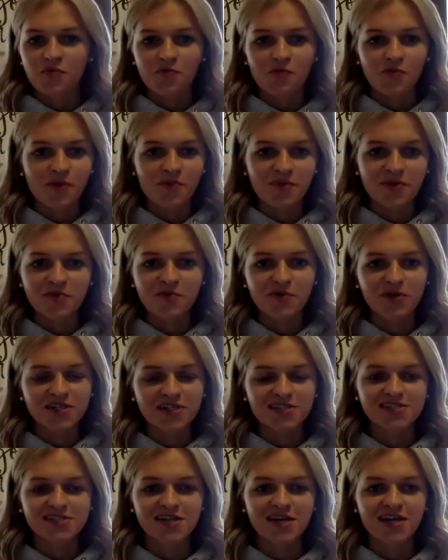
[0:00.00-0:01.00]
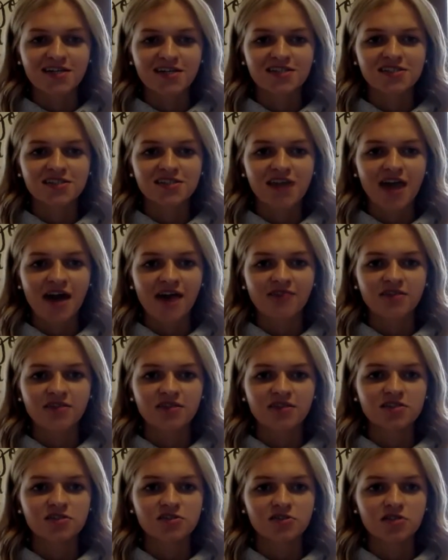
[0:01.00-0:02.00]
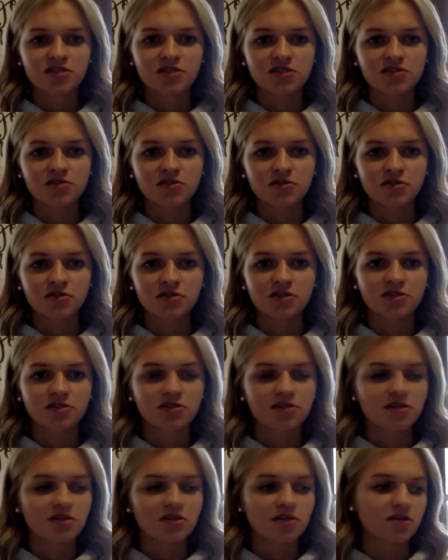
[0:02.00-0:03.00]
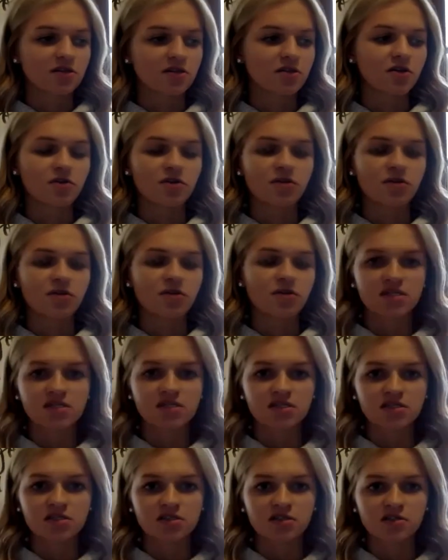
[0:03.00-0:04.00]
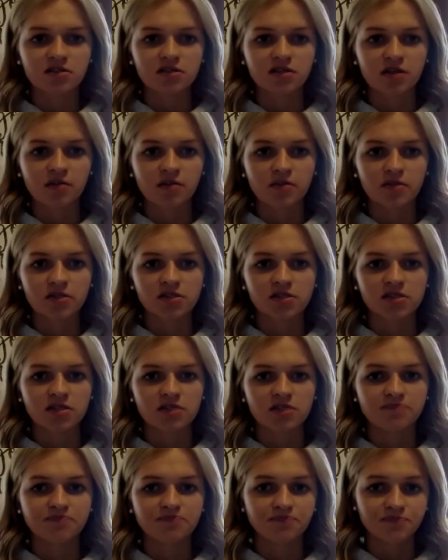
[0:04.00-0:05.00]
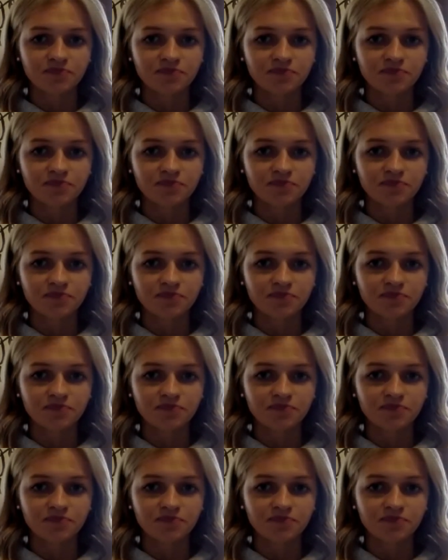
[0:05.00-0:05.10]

I mean, what it says, having the students learn, you know, the basics of the numbers and